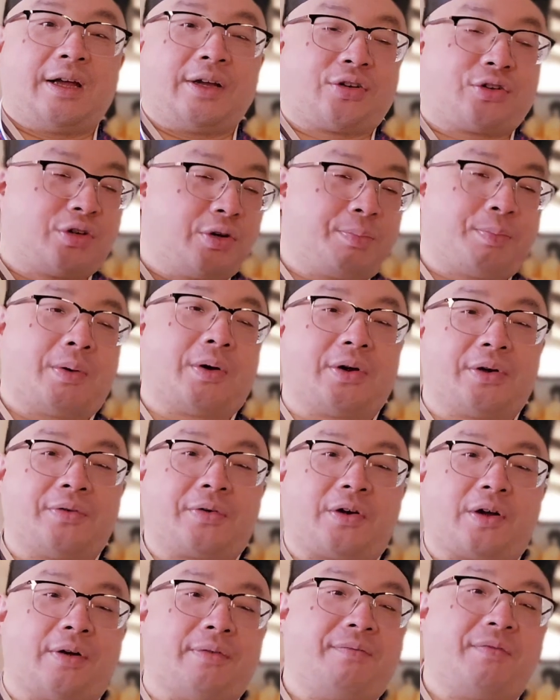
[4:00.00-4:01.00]
a super
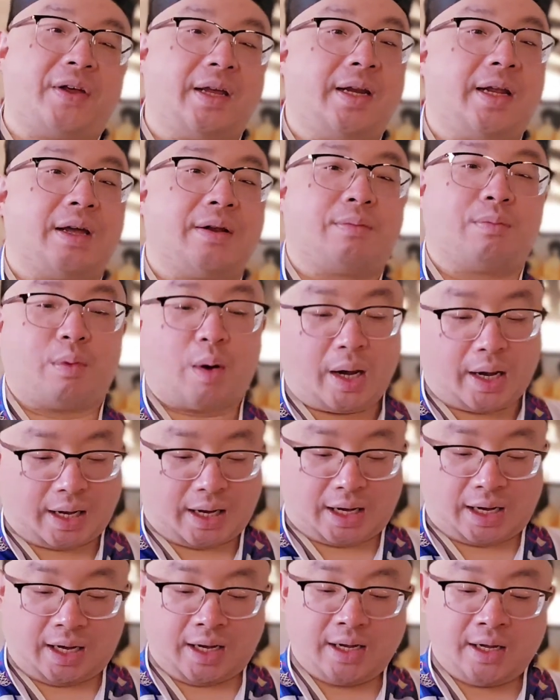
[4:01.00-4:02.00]
convenient
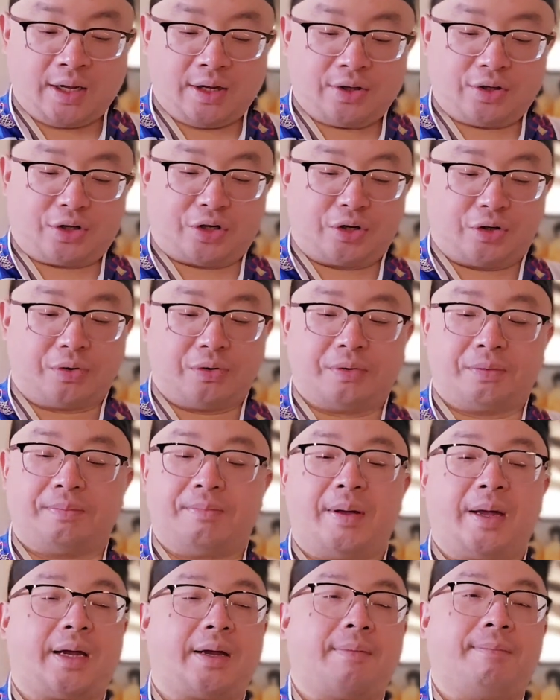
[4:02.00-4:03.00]
way to
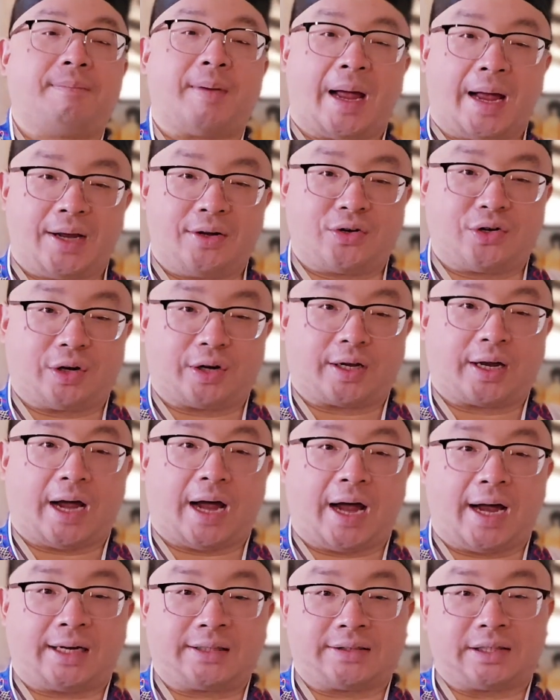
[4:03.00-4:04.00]
make magic
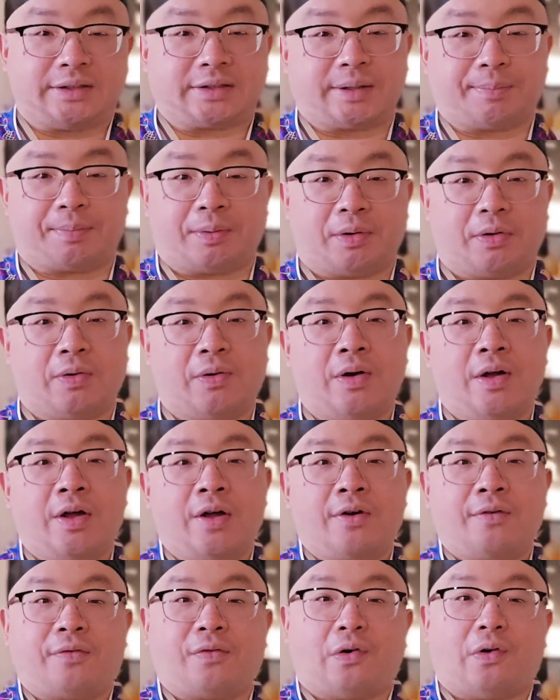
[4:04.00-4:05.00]
accessible
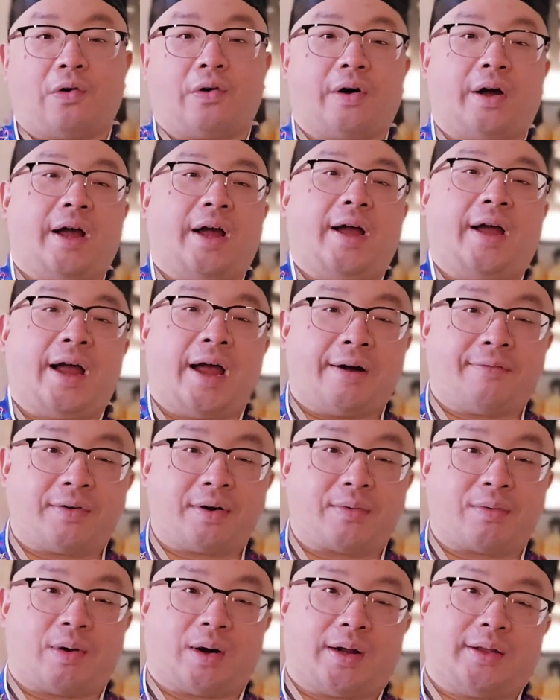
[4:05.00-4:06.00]
for
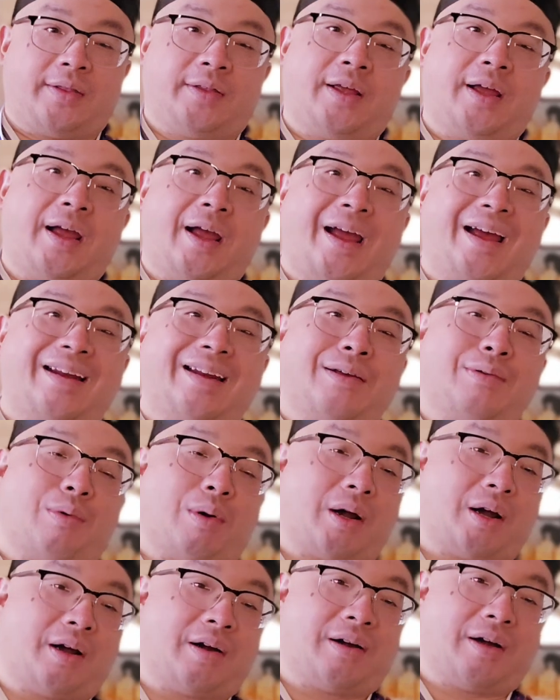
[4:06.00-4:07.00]
everyone,
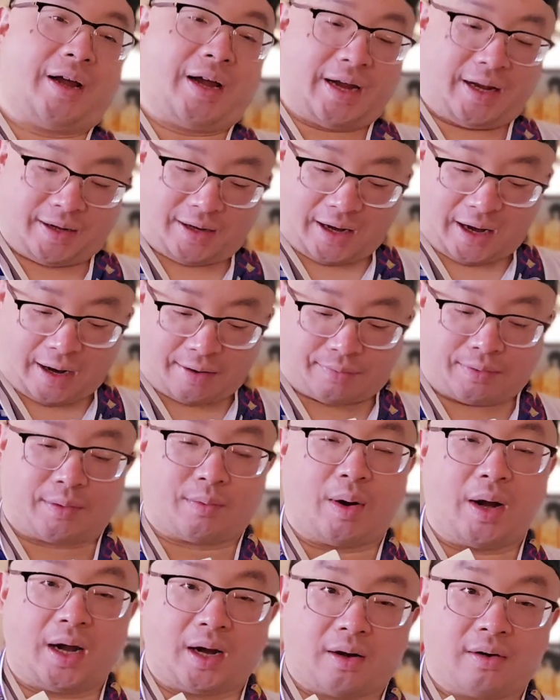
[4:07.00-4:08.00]
anywhere and
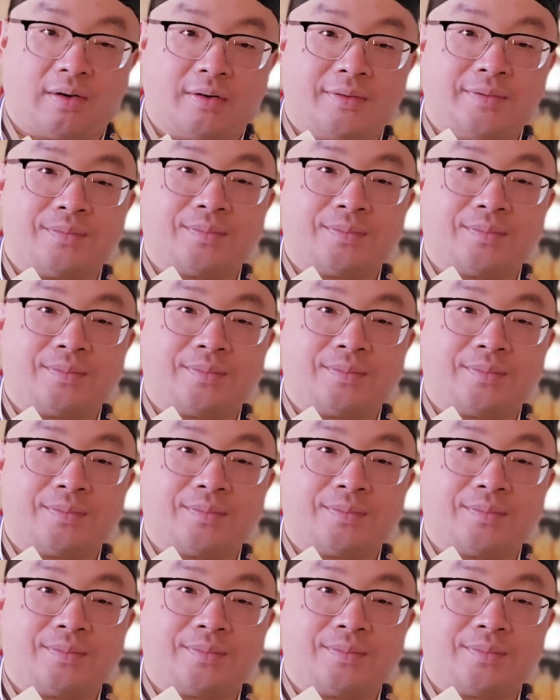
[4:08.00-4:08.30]
everywhere.